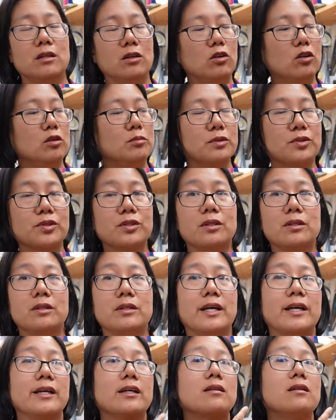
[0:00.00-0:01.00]
almost to the
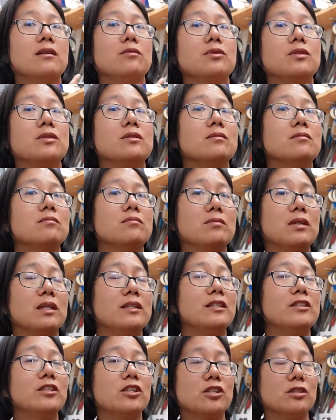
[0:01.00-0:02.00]
neck. There was an
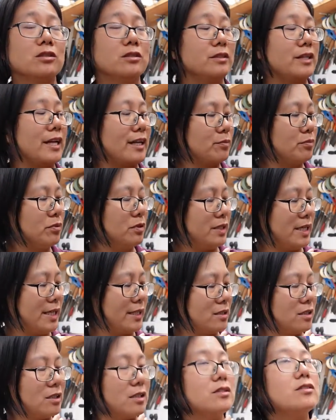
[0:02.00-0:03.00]
additional neck
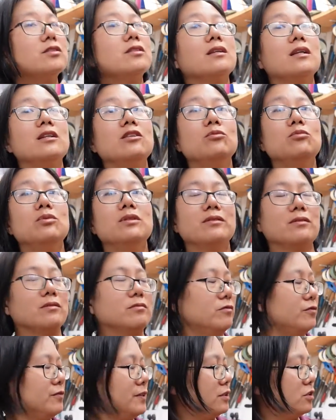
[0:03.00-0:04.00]
protector so that you wouldn't
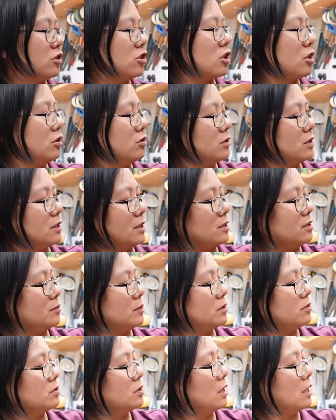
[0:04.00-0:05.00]
feel choked, I
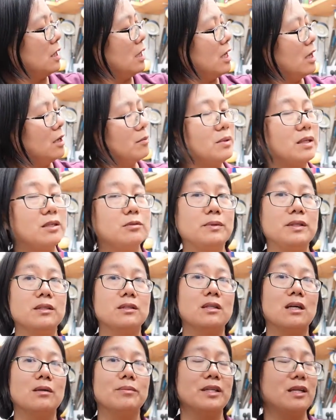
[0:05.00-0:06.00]
suppose. But it'd be
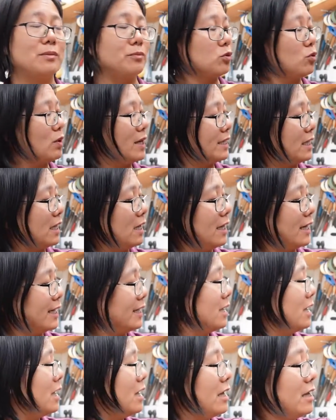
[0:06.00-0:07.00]
coming up quite
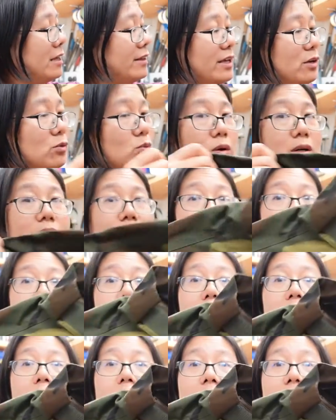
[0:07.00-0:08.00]
high. There was
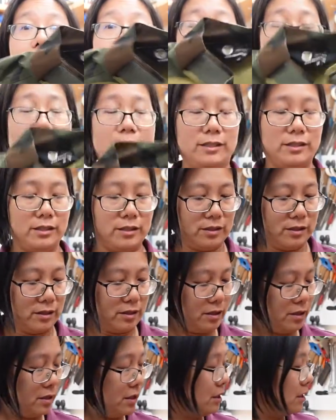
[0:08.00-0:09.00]
no need
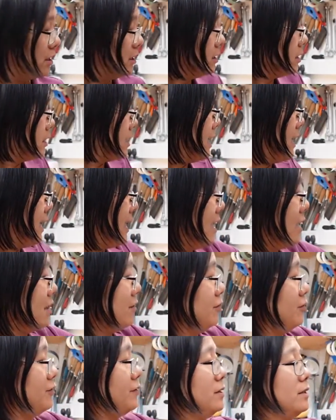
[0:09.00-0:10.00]
to
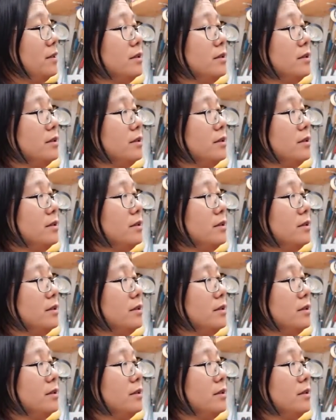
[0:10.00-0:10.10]
have